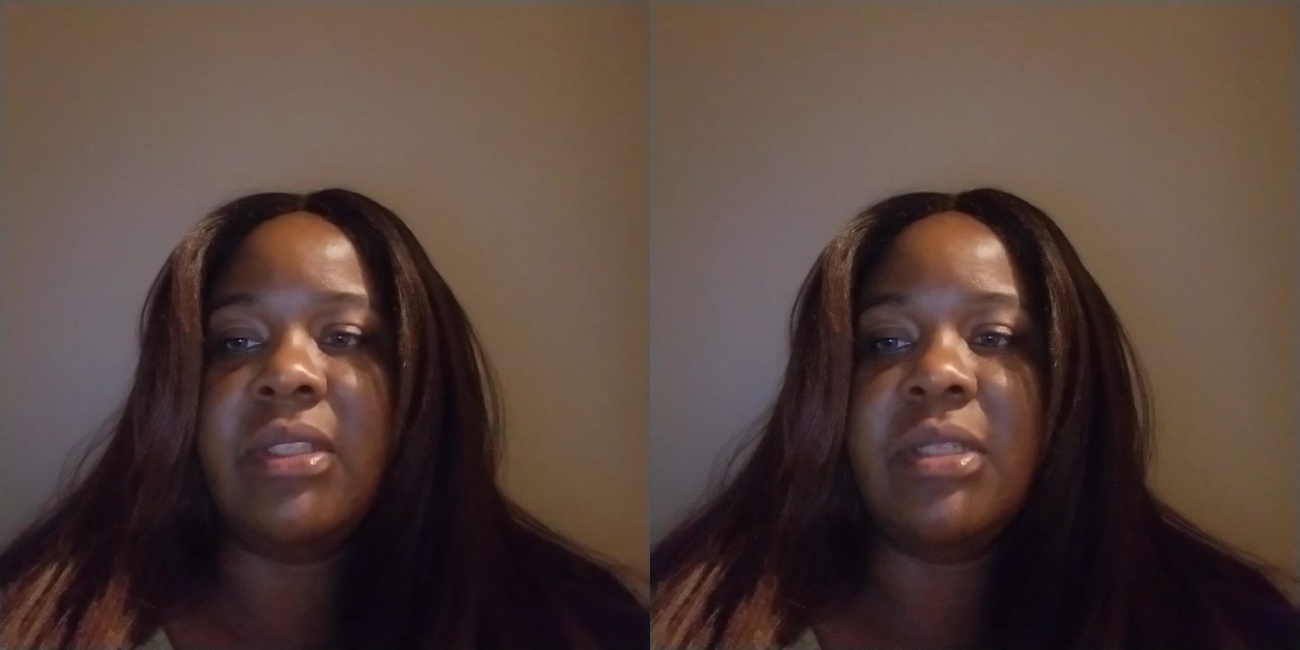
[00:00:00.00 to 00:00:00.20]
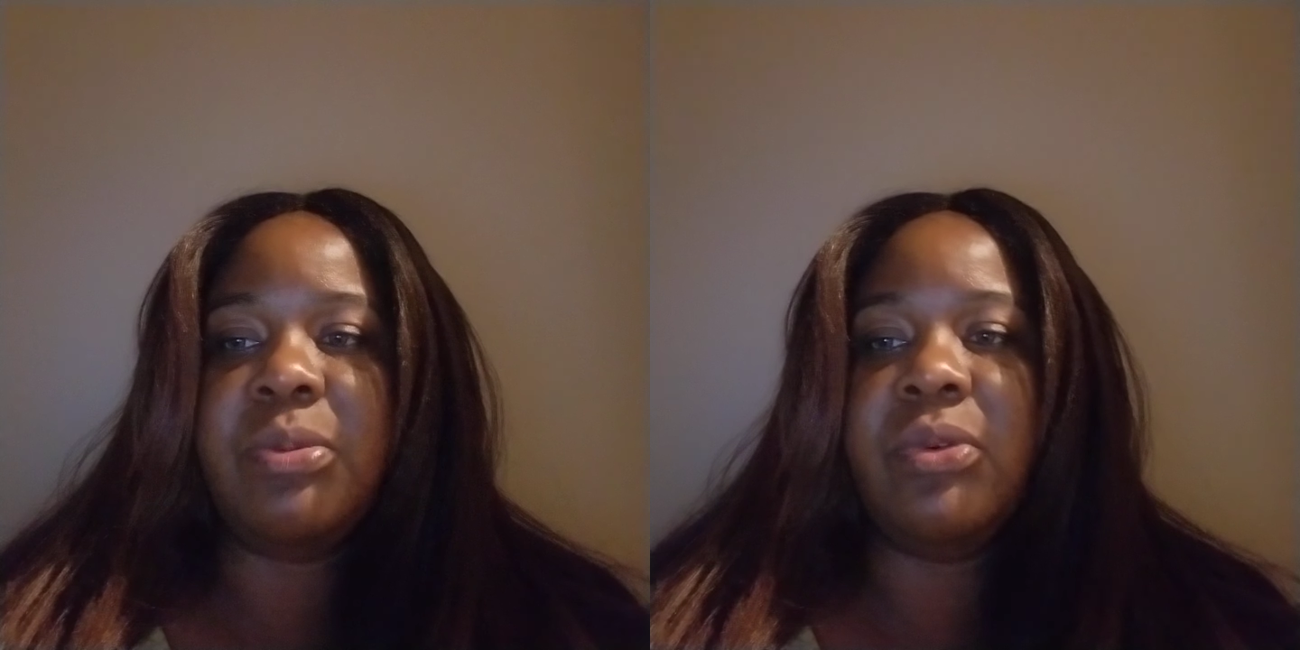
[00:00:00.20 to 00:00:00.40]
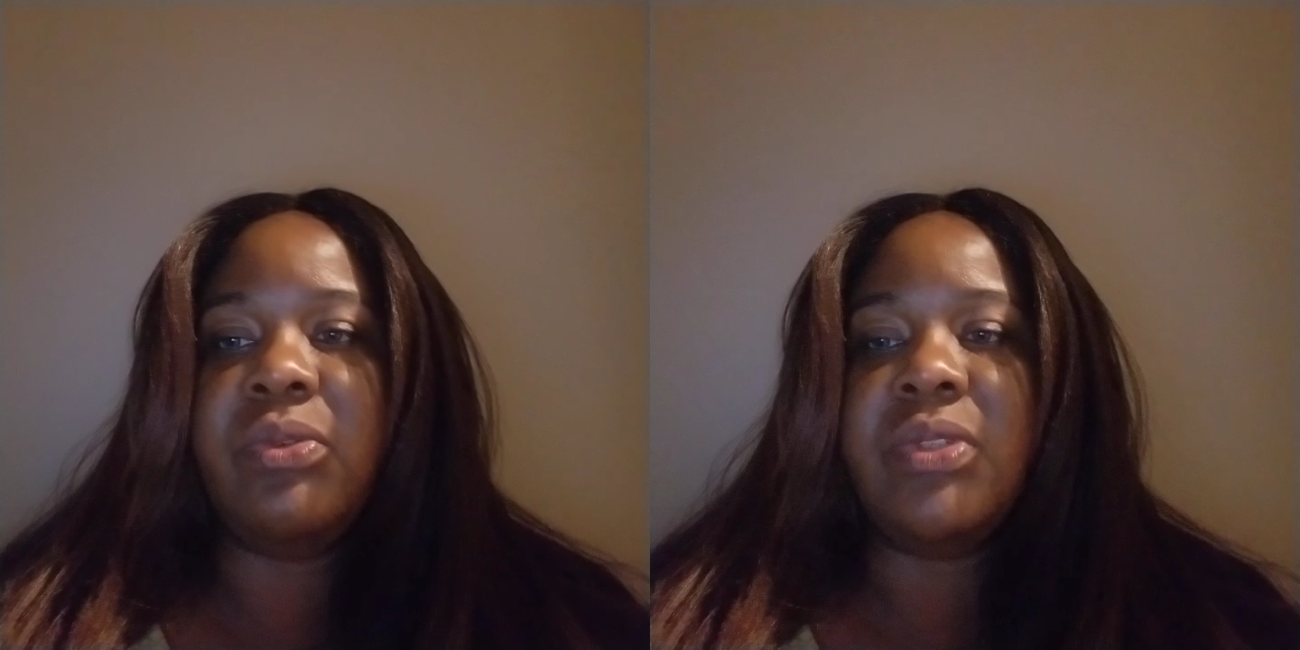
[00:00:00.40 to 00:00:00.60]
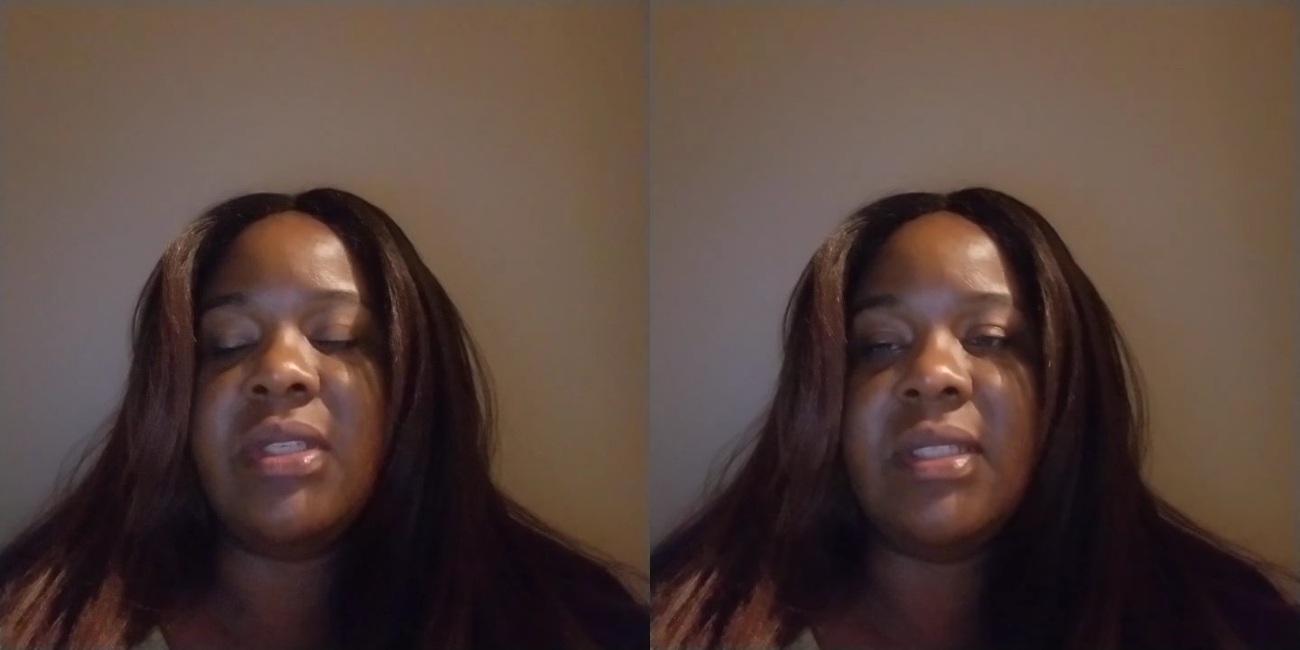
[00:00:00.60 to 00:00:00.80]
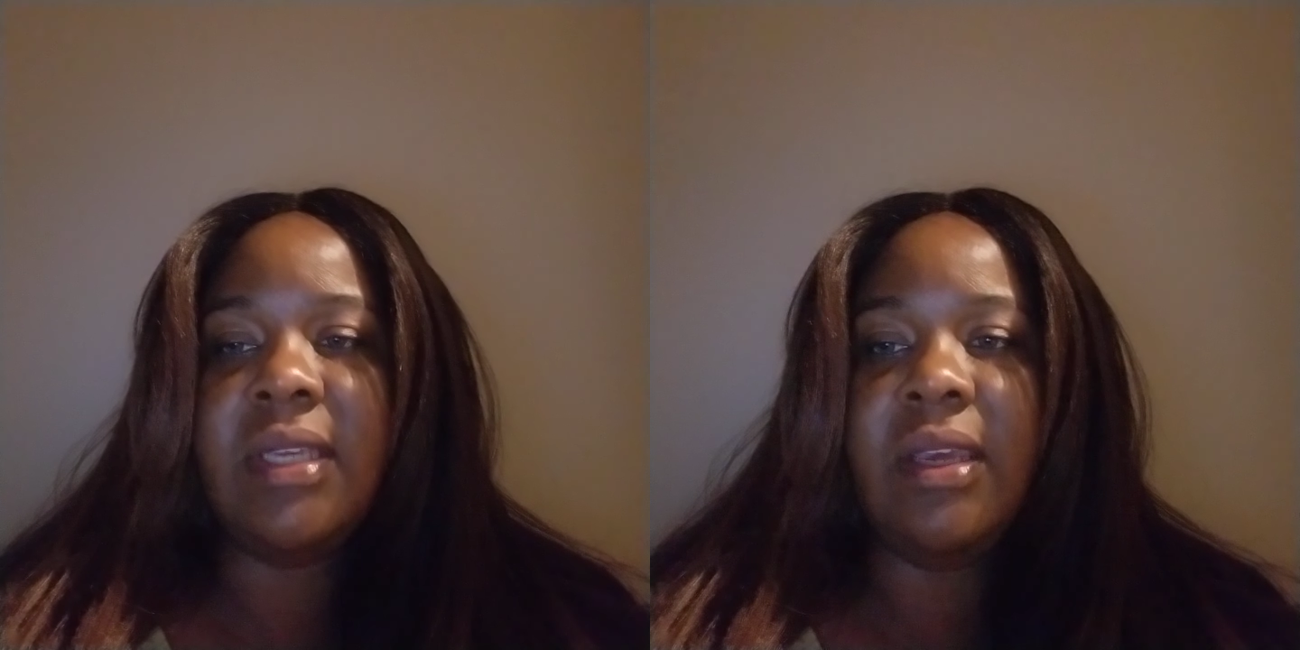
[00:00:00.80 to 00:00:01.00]
This proves the
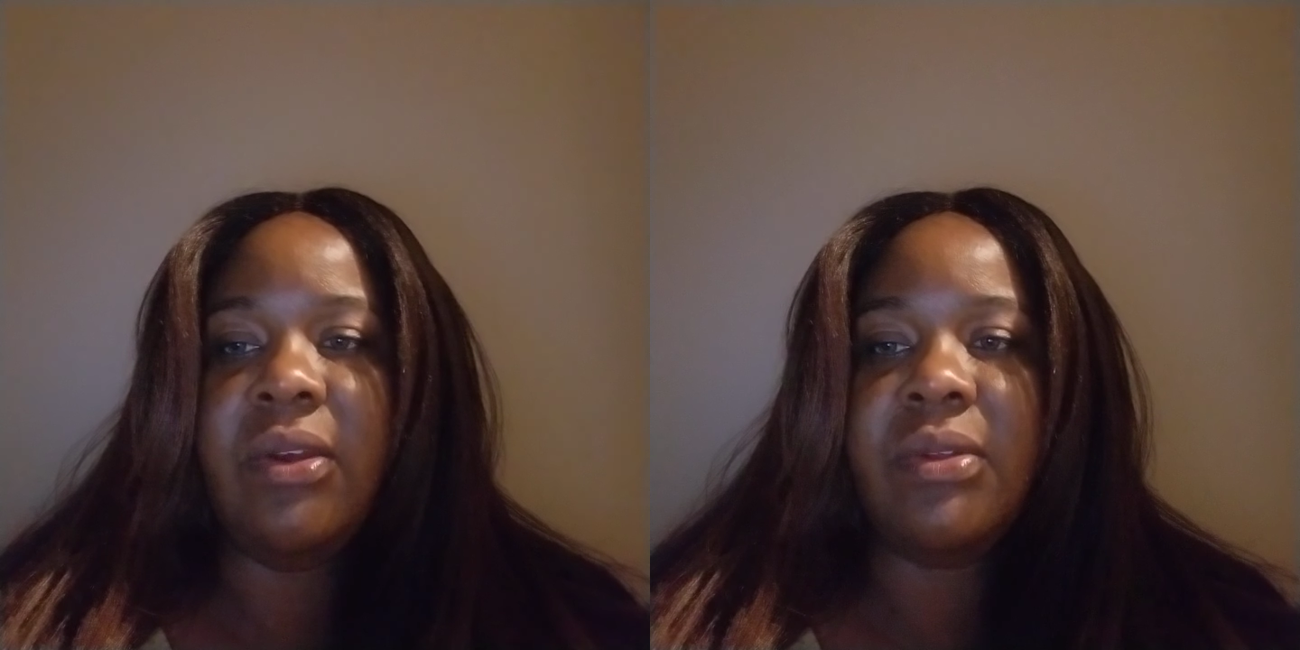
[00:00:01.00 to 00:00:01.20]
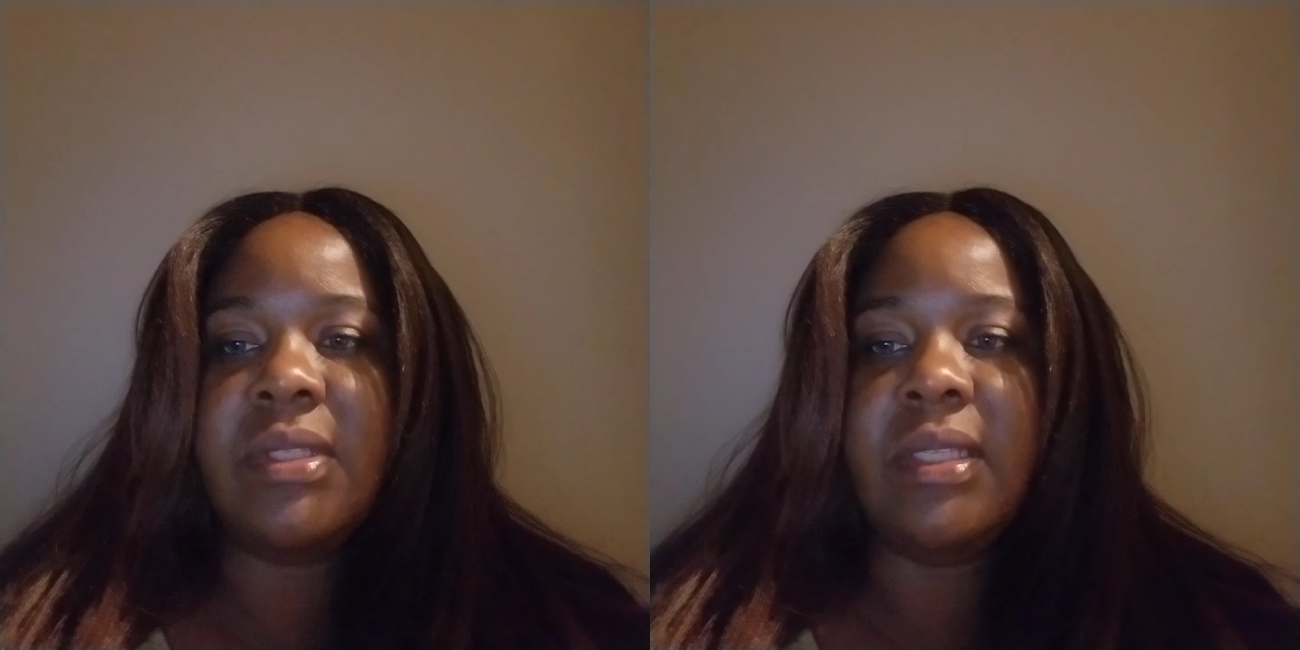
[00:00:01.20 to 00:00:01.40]
scales